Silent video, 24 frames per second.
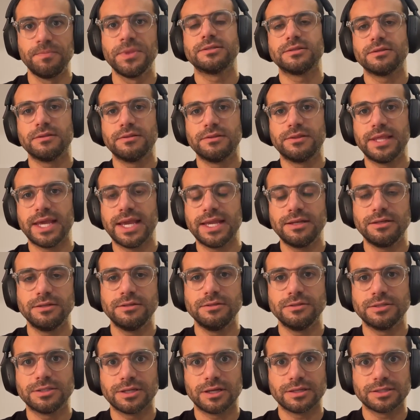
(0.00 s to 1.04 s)
So then
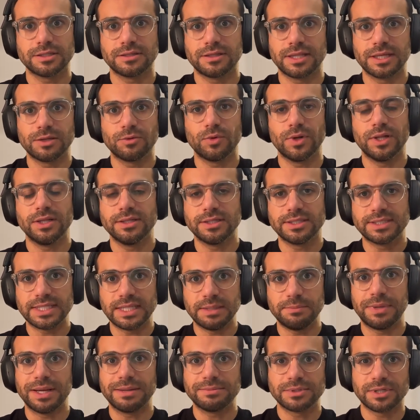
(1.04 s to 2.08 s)
you start to think, well, the
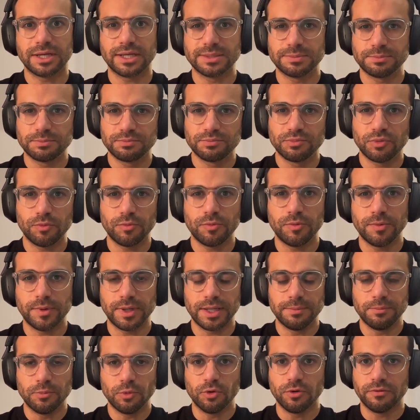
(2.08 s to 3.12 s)
C-Peptide is
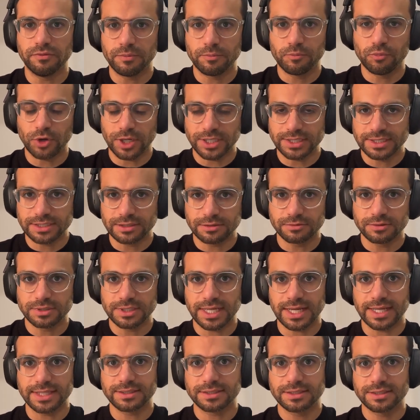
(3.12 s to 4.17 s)
probably more of a practical
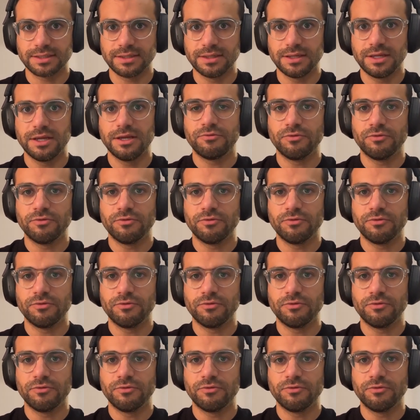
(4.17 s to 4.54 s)
test